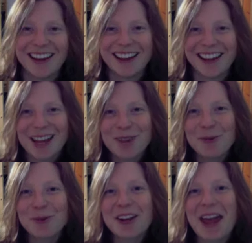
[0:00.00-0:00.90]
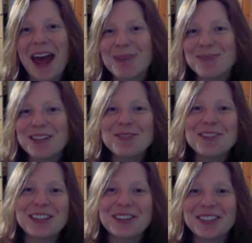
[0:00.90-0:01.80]
Hey everyone, Happy New
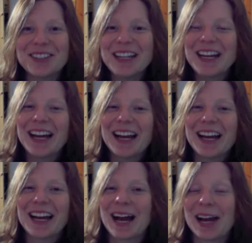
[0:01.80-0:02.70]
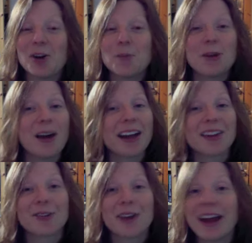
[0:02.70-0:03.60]
Year! I hope you had
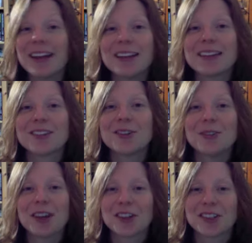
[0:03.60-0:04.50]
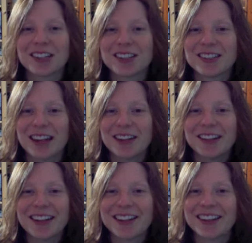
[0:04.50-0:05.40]
a grand
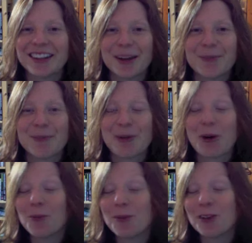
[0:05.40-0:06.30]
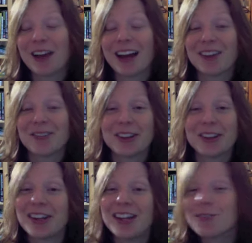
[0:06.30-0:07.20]
2010 and hope you'll have
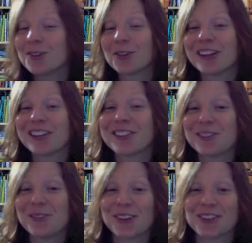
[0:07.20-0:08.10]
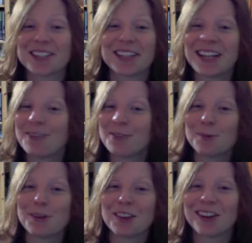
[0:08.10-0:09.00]
an even greater 2011
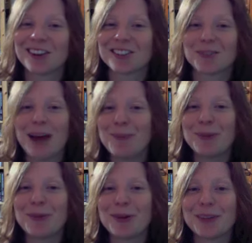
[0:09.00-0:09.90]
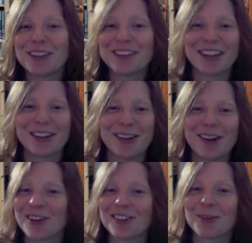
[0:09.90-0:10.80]
with lots of happy moments and
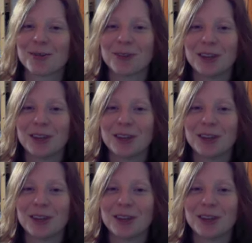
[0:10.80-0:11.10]
lots of